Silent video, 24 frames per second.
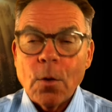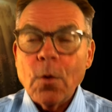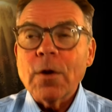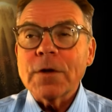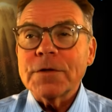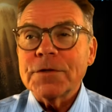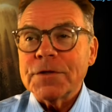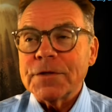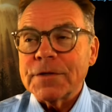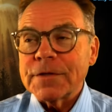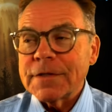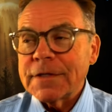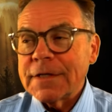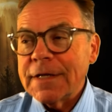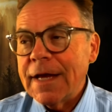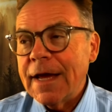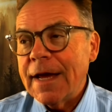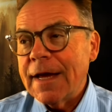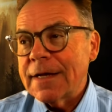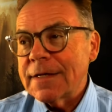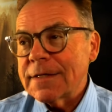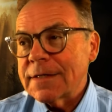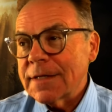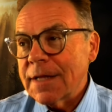Orchards,
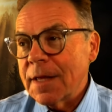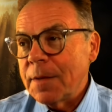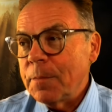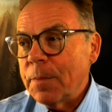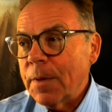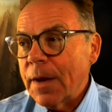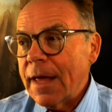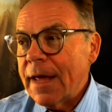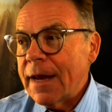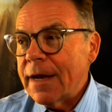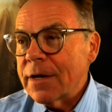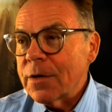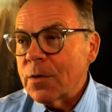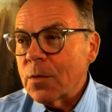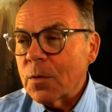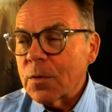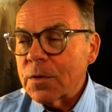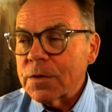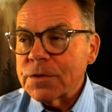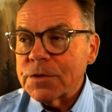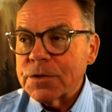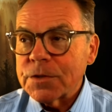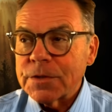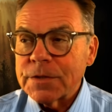yes. They planted
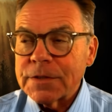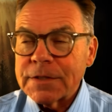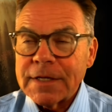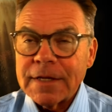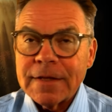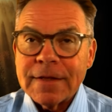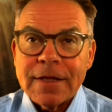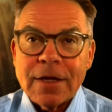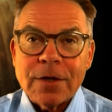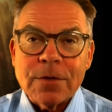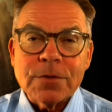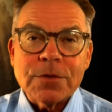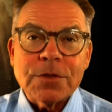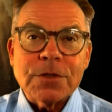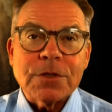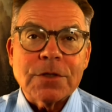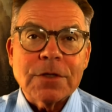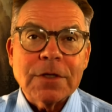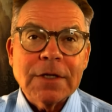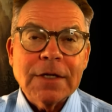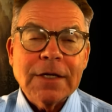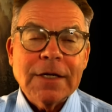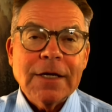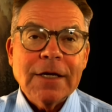orchards, and those
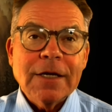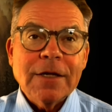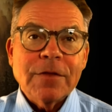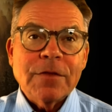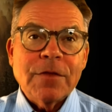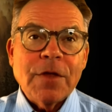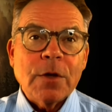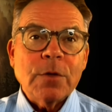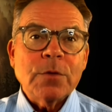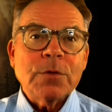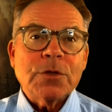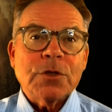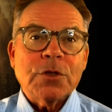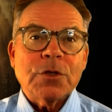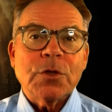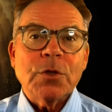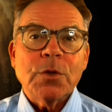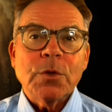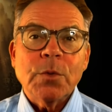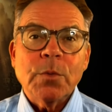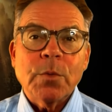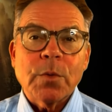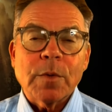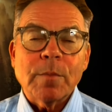
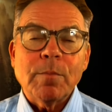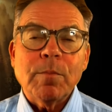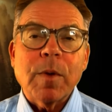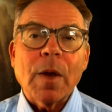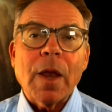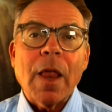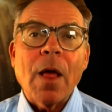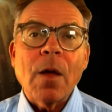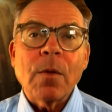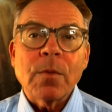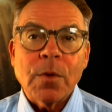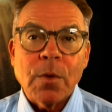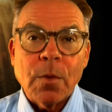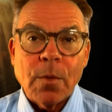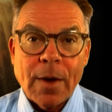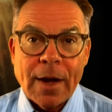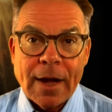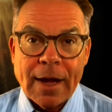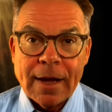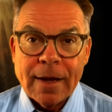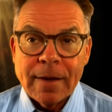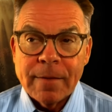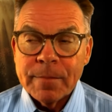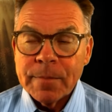two were blown
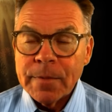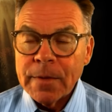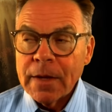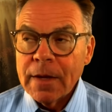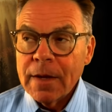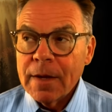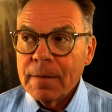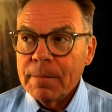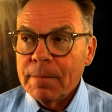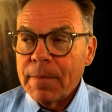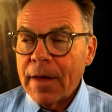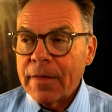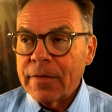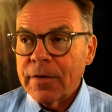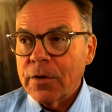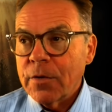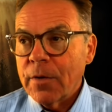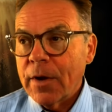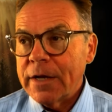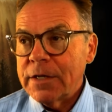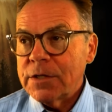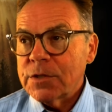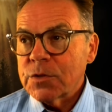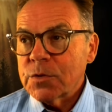away by the
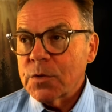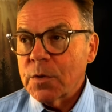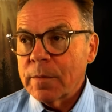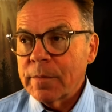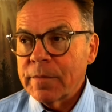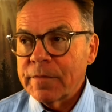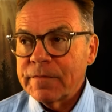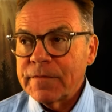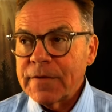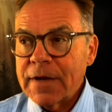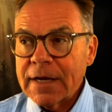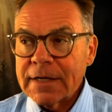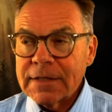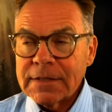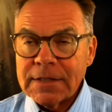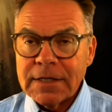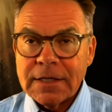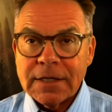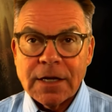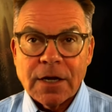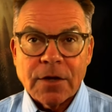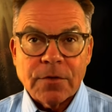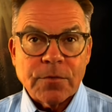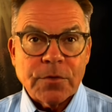great storm of
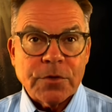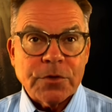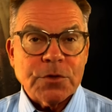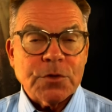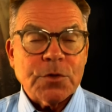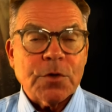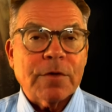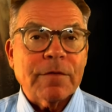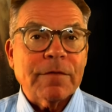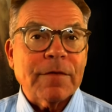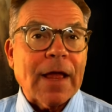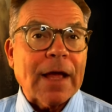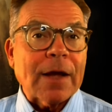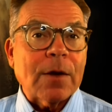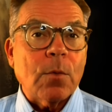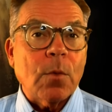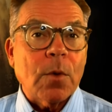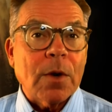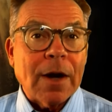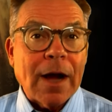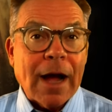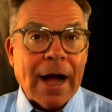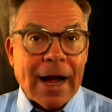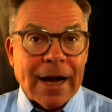1900. Sort of like
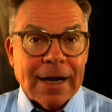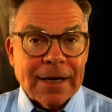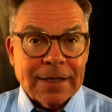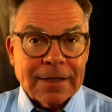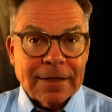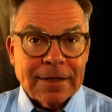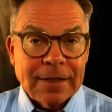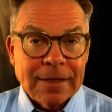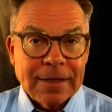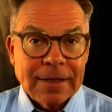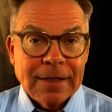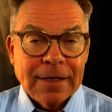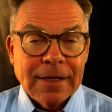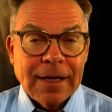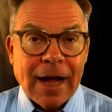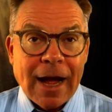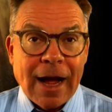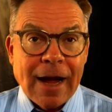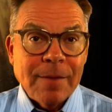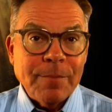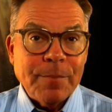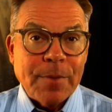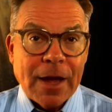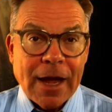where I
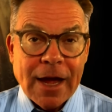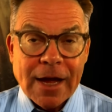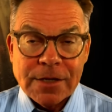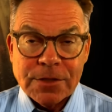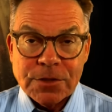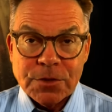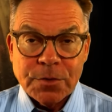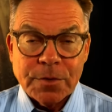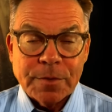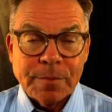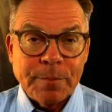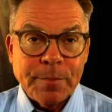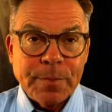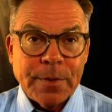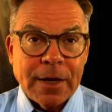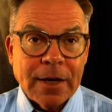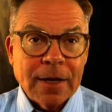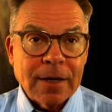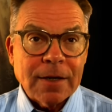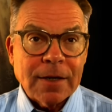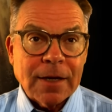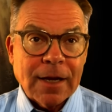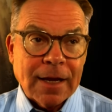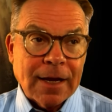pastor in
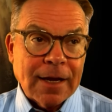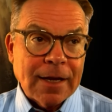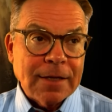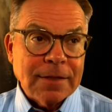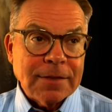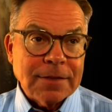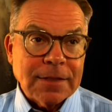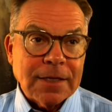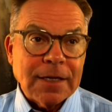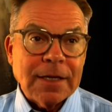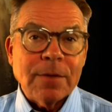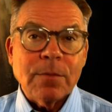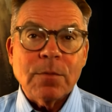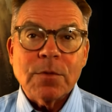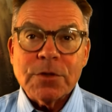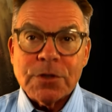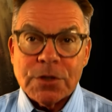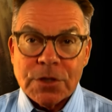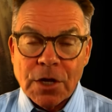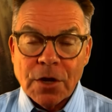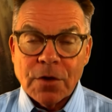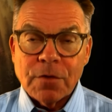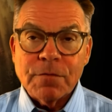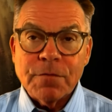Pearland, it
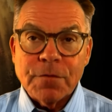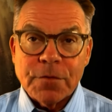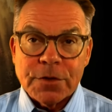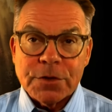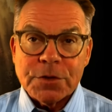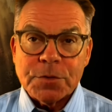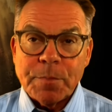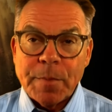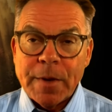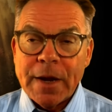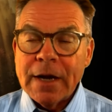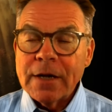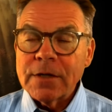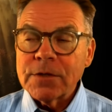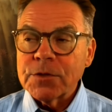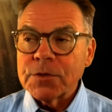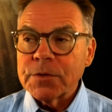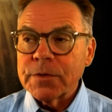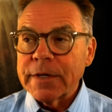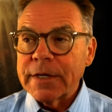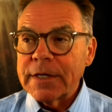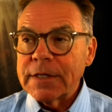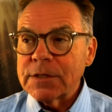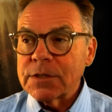was known for its pear
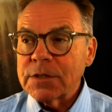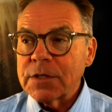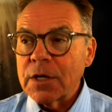trees.